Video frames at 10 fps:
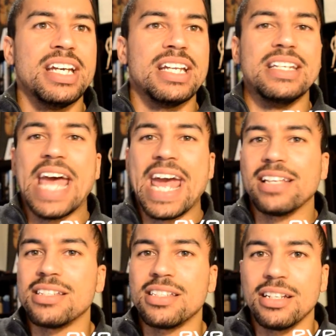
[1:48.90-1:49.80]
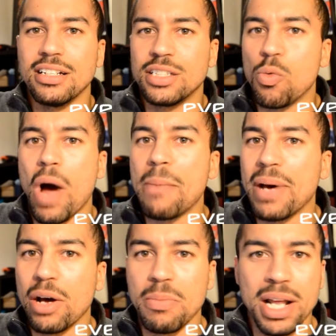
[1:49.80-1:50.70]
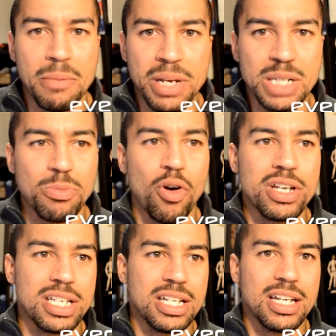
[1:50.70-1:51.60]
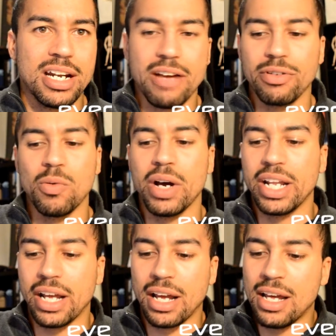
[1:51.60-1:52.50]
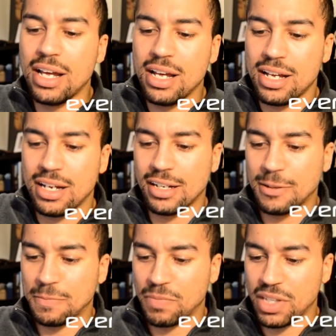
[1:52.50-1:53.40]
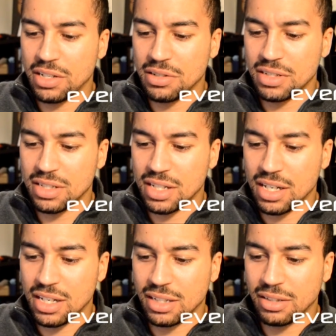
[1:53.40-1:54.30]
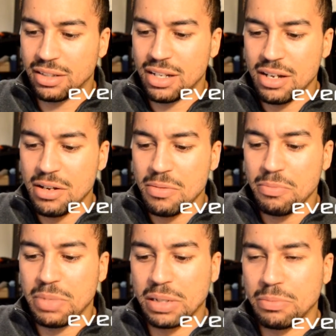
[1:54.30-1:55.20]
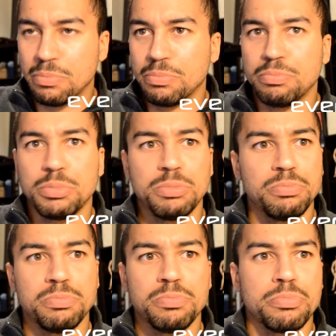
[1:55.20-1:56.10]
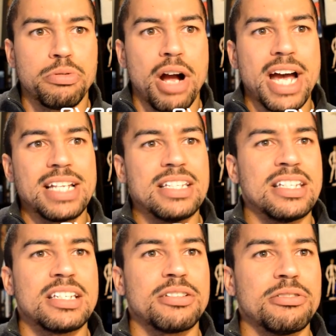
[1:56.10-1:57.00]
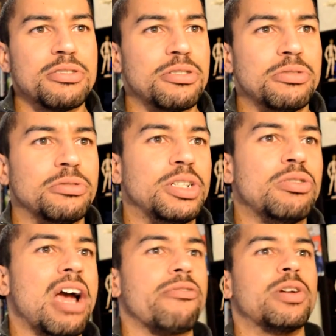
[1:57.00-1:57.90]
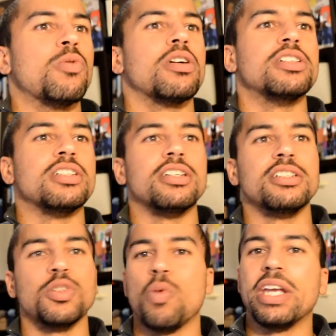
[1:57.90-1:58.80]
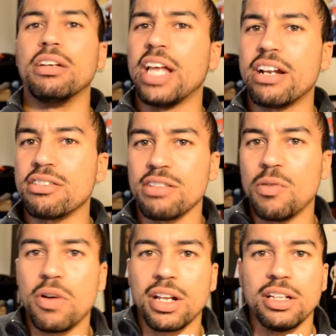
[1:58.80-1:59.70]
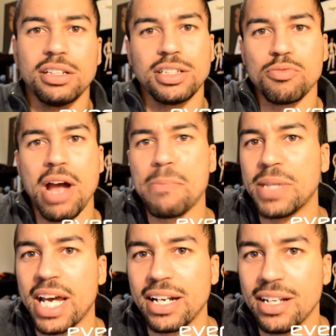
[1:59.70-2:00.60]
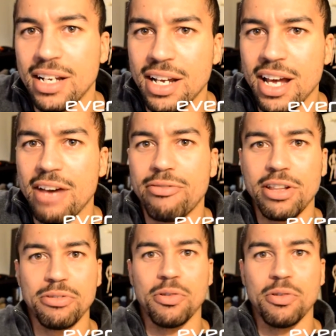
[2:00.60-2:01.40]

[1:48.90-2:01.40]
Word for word: dance to, to "Wipe Out" by the Beach Boys. They did at every wedding. Um, there's uh, been bride sisters who knew every word to, to regulator, so they wanted to, to rap that halfway through the